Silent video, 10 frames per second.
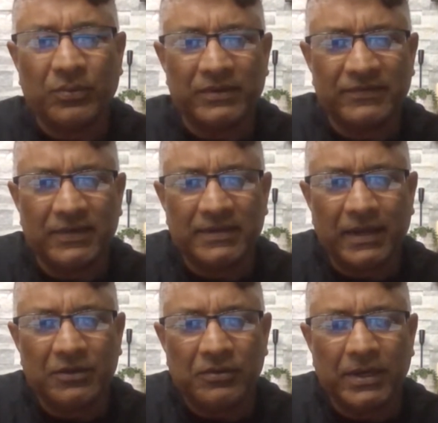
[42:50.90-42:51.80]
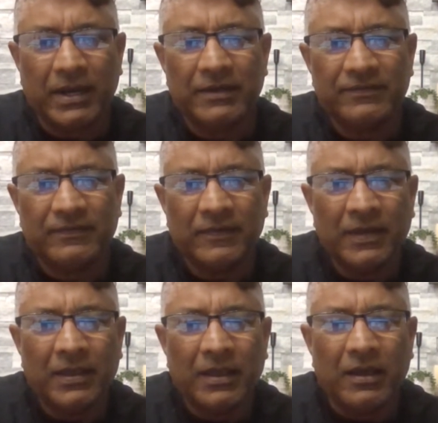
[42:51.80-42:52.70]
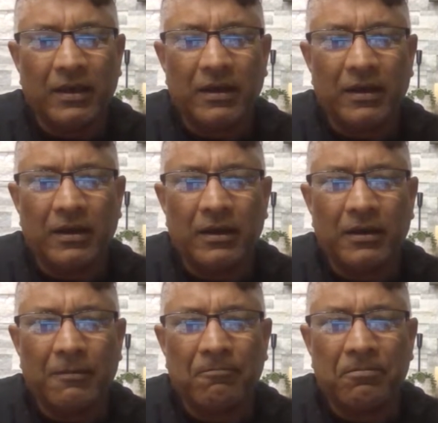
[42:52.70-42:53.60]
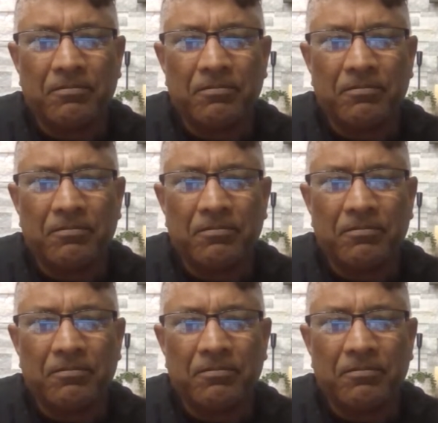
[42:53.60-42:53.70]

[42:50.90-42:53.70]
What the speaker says: So, just want to say thank you, guys.